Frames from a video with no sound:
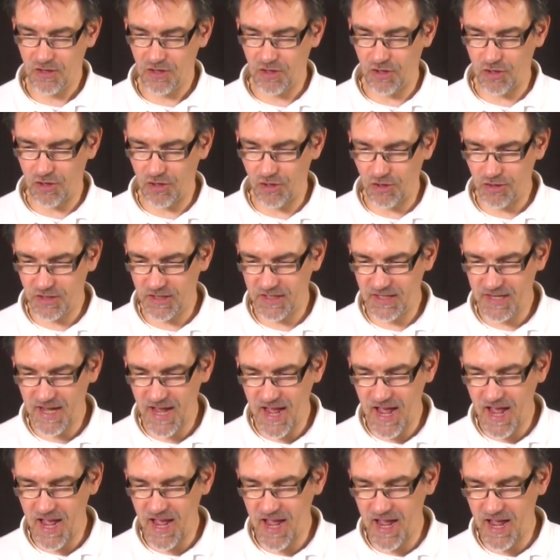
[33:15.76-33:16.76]

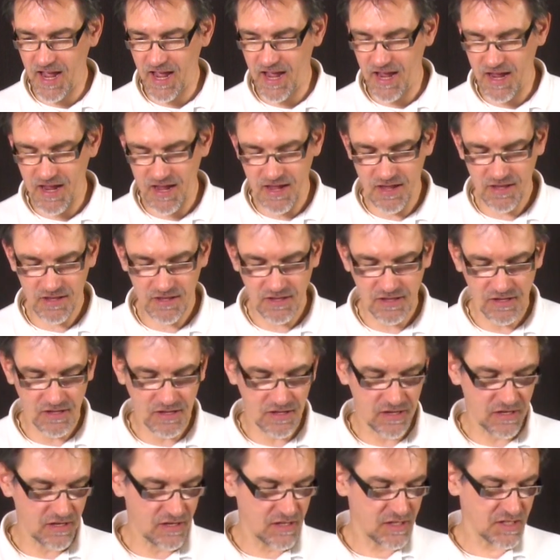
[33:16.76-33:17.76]
Okay.
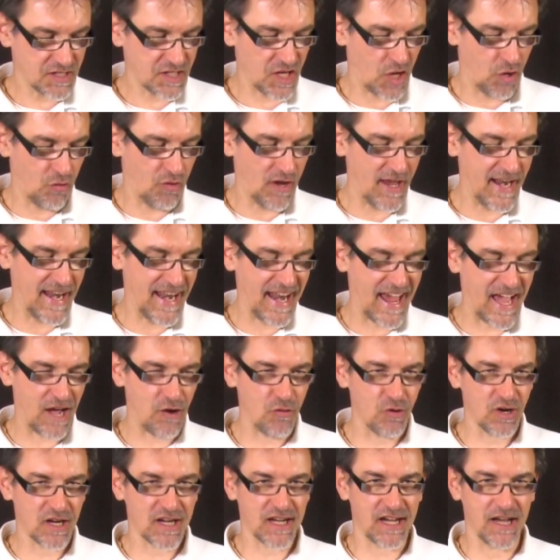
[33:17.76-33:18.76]
So, and
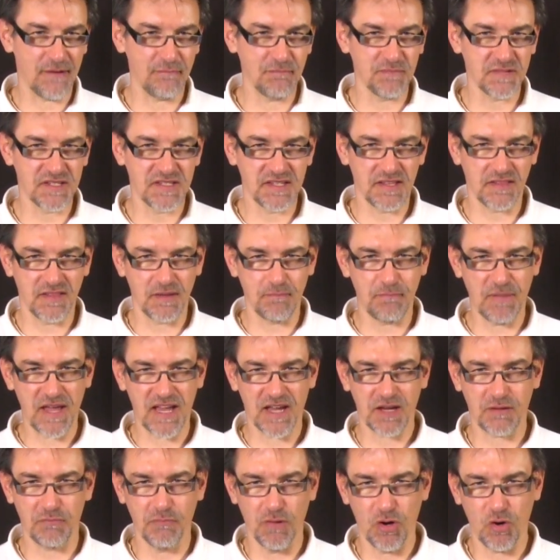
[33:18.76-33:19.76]
now comes the
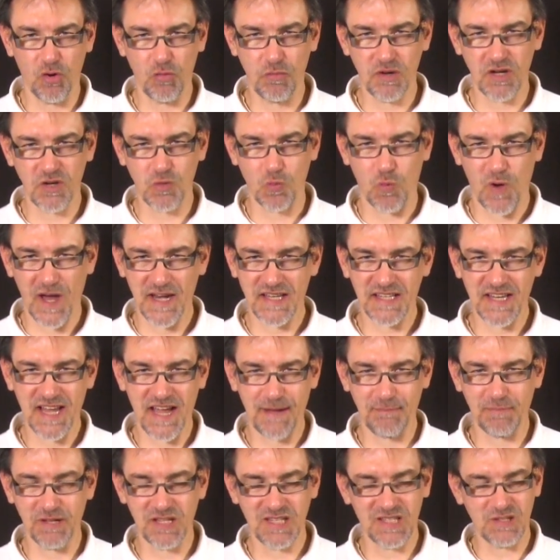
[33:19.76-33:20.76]
big moment. What
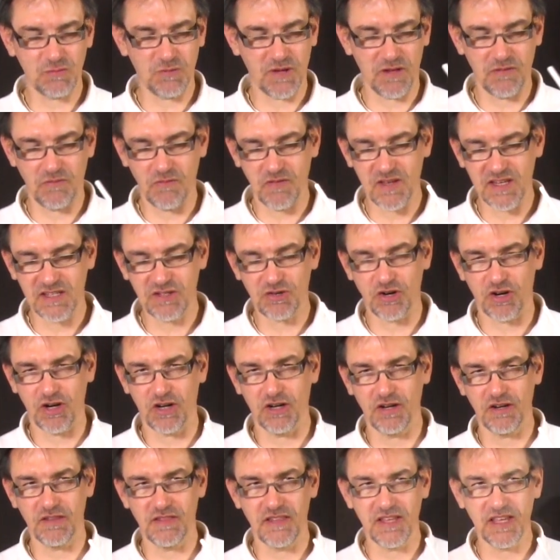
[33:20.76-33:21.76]
happens when we
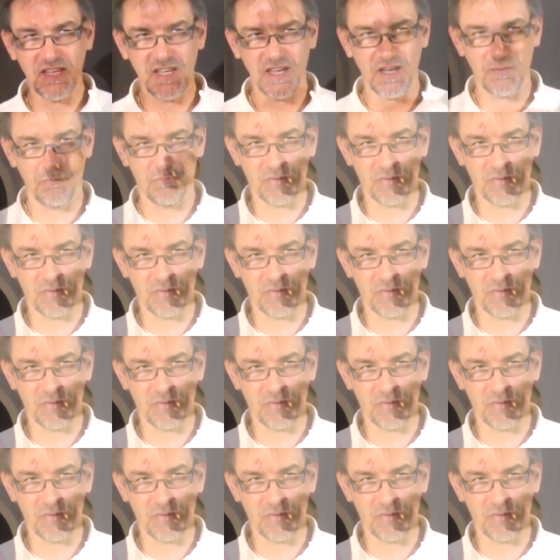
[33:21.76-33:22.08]
turn the